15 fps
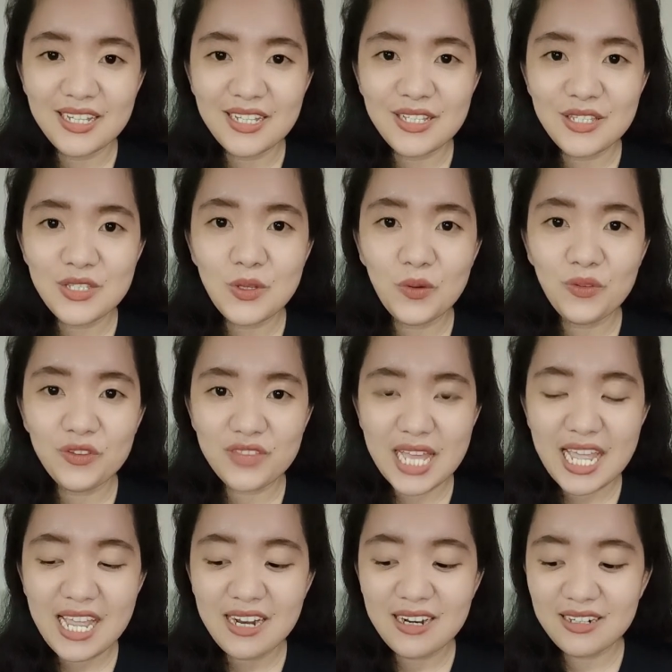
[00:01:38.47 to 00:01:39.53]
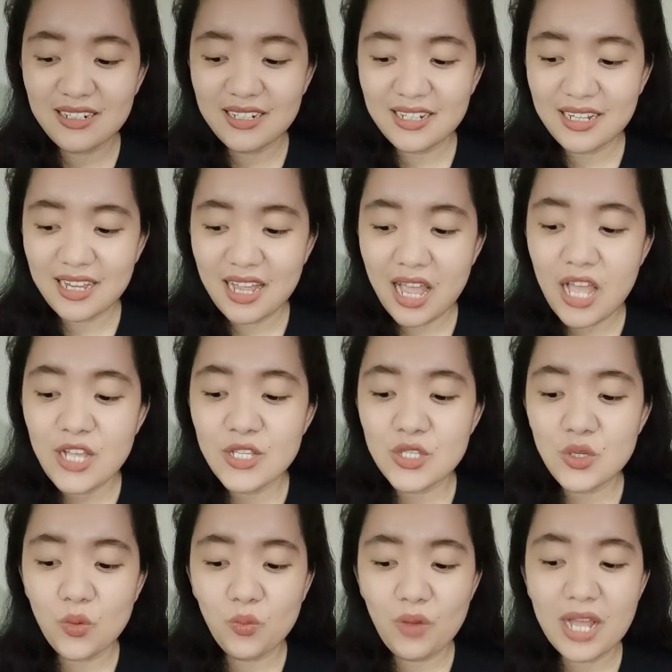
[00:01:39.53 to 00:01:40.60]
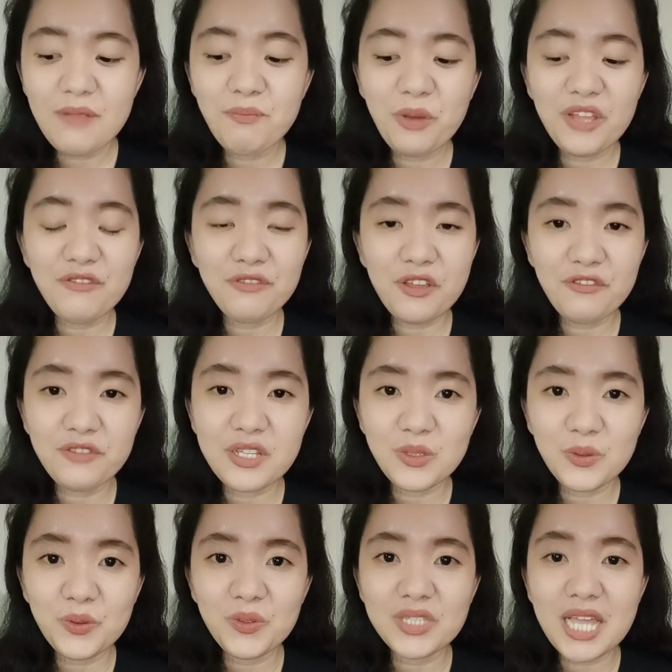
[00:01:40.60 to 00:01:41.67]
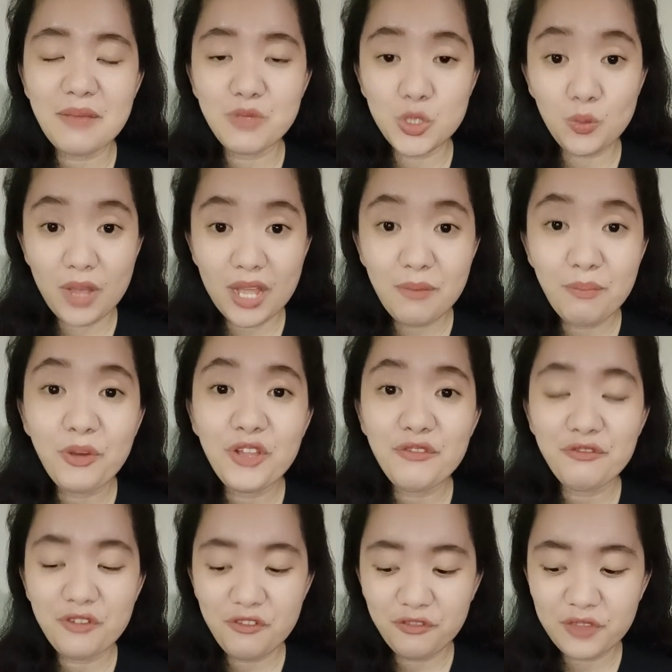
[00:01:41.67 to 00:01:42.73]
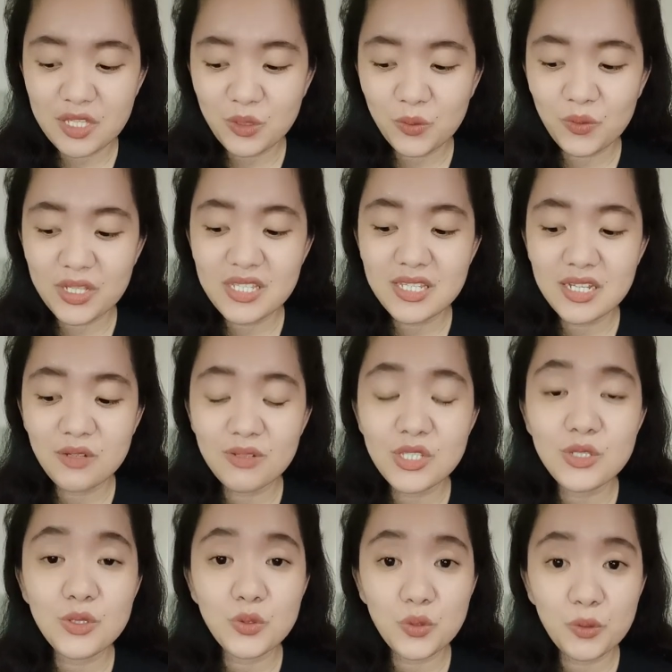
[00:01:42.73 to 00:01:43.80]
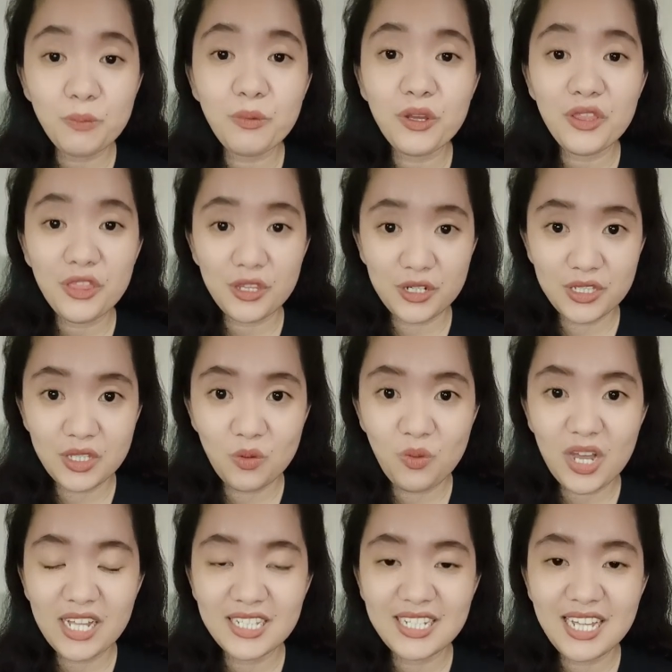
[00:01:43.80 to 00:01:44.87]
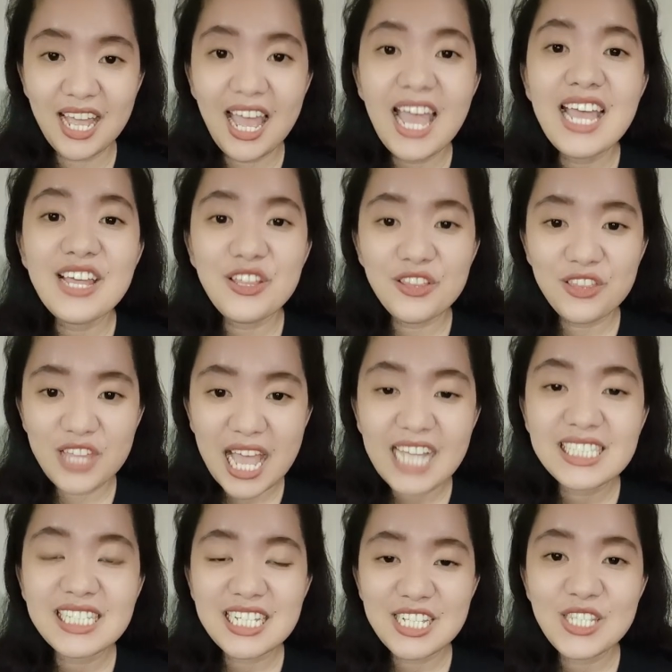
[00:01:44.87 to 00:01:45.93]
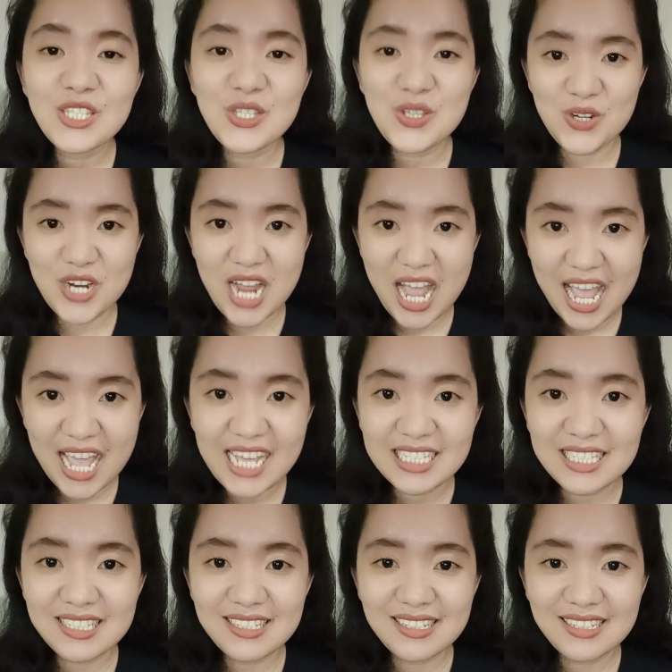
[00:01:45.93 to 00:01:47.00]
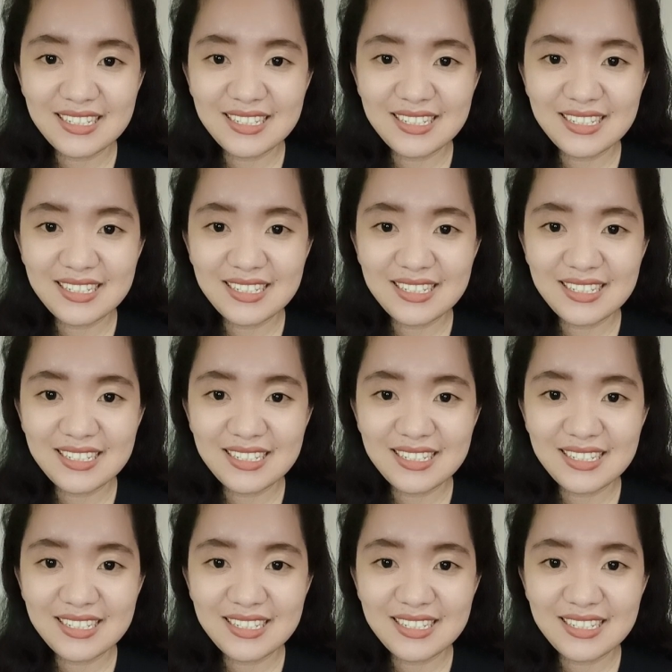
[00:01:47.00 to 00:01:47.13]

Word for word: So 1.52 times 1.52 is equals to 2.31. That is your height.